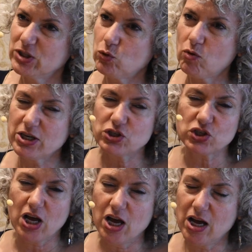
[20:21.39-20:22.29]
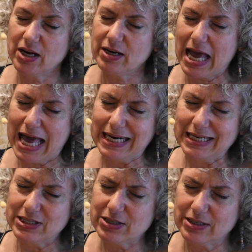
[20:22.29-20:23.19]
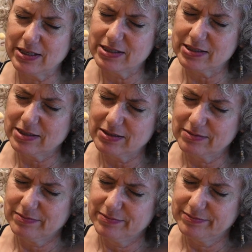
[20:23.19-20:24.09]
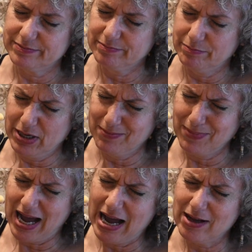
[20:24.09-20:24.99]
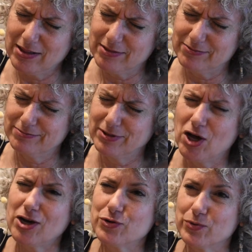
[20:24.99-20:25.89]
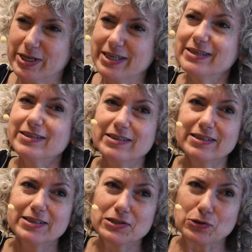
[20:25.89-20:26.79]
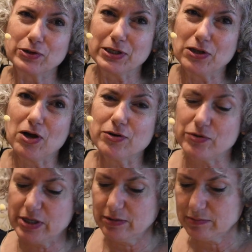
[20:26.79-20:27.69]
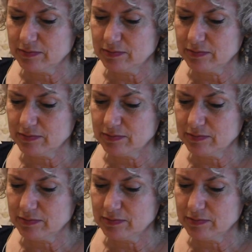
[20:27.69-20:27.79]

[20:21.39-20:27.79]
crunched on, added to this big pile of laundry, dirty laundry,